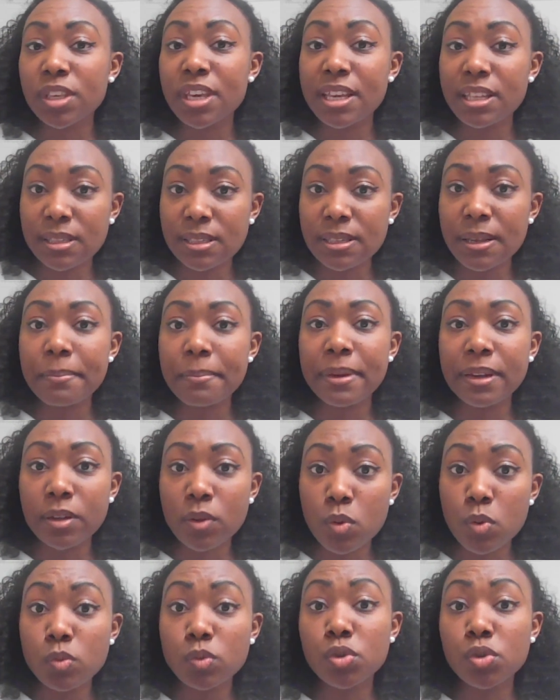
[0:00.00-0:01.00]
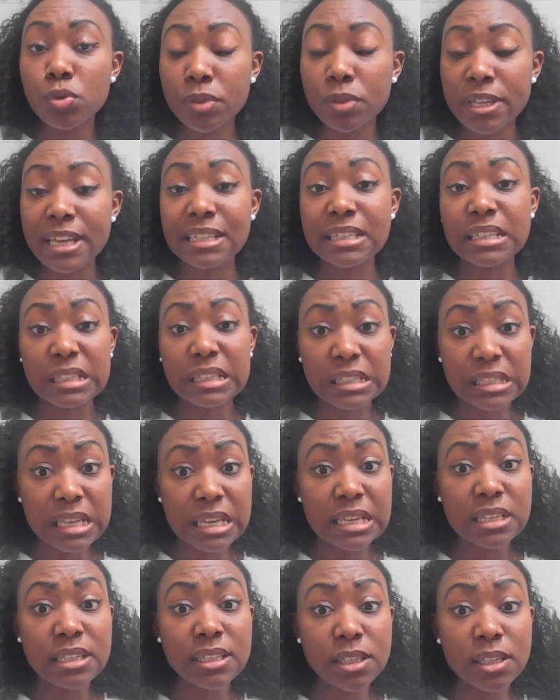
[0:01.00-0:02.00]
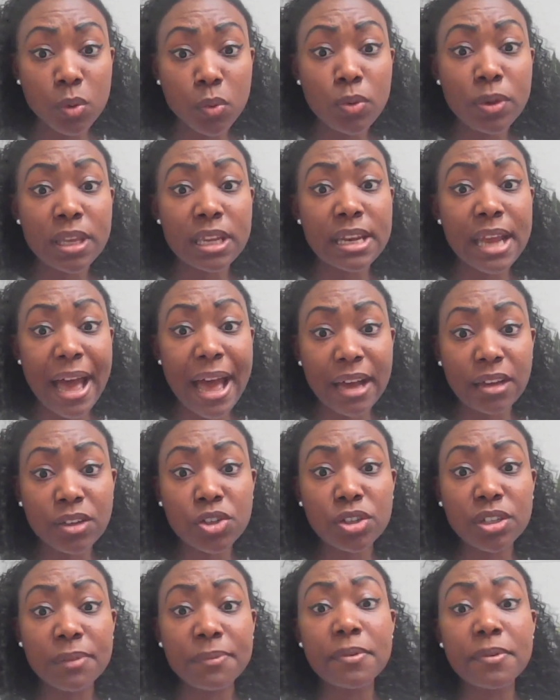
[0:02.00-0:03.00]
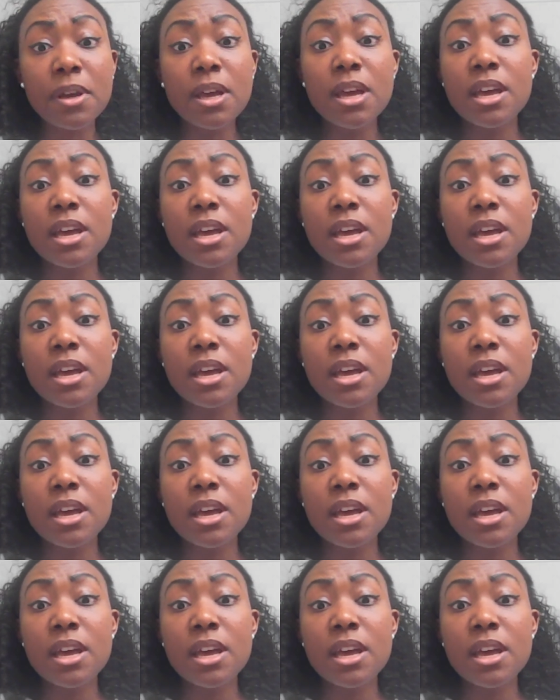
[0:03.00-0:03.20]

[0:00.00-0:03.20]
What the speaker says: get somebody who truly understands, who can actually,